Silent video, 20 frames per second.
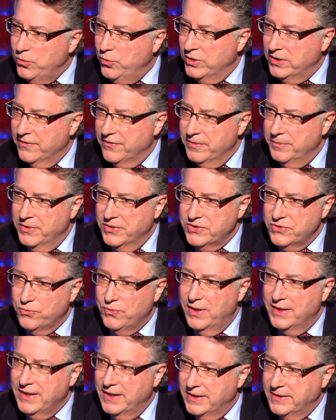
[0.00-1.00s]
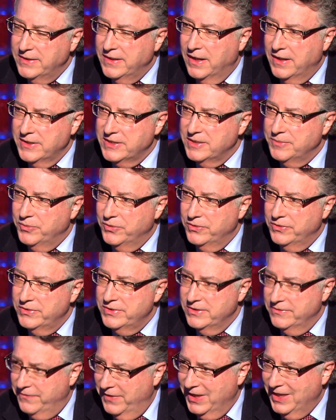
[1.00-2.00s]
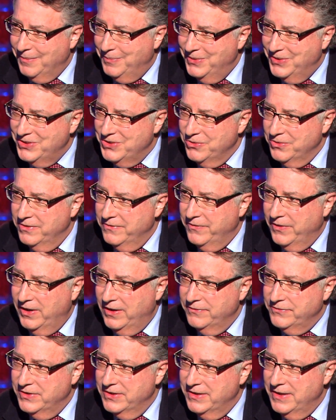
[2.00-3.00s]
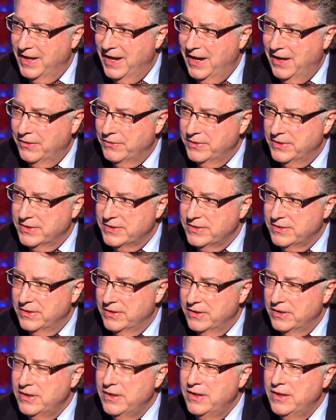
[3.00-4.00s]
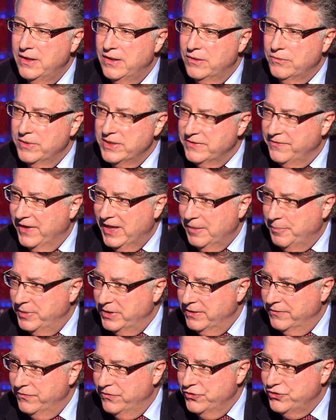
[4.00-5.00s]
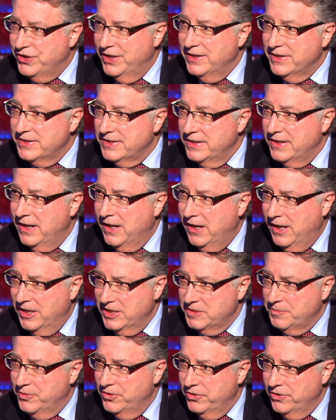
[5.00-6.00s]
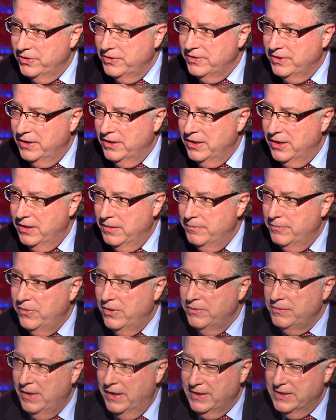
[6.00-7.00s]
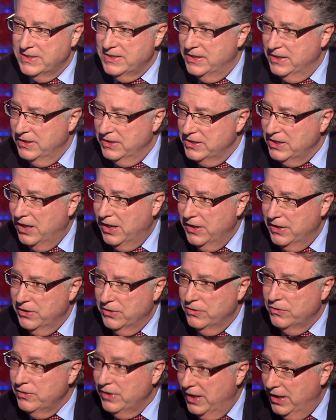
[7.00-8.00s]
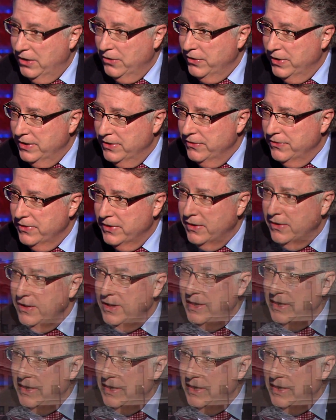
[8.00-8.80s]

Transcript: one of the most recognizable developments you're involved in now is the redevelopment of the Genesy Hospital. I guess the entire area there.